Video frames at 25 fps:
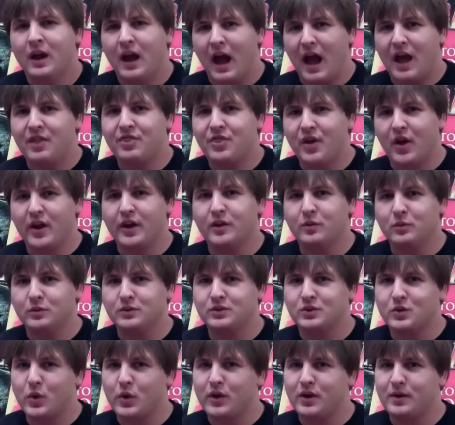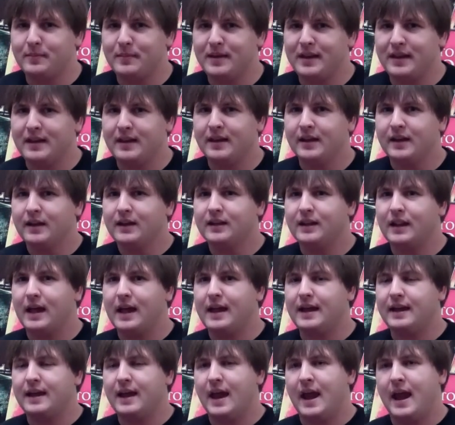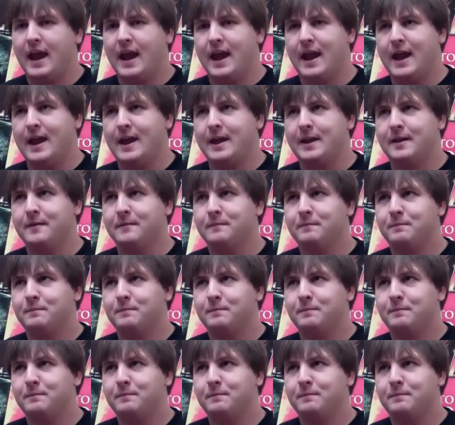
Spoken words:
I thought it was going to be like a